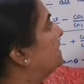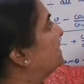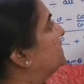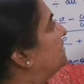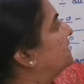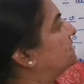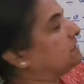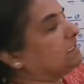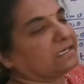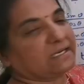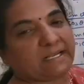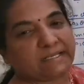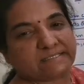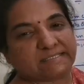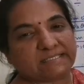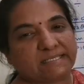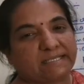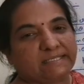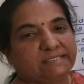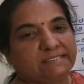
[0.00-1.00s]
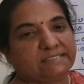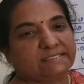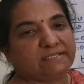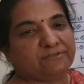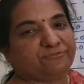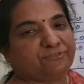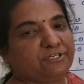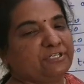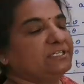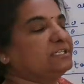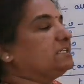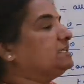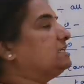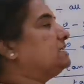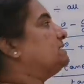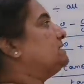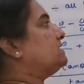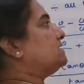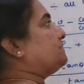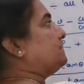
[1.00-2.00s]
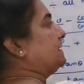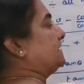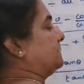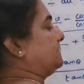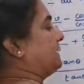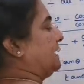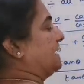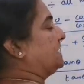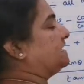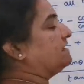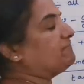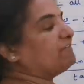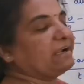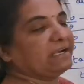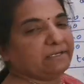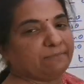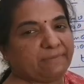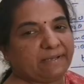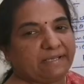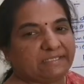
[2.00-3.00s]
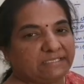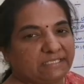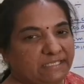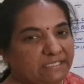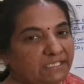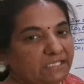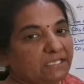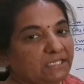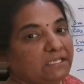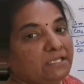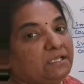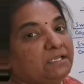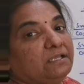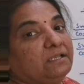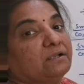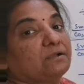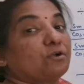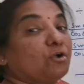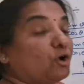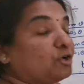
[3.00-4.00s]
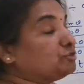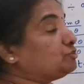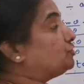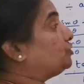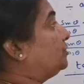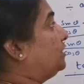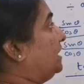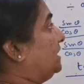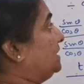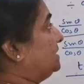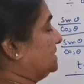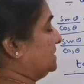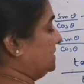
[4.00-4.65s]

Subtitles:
here the right side is different. Just multiply and divide by the conjugate.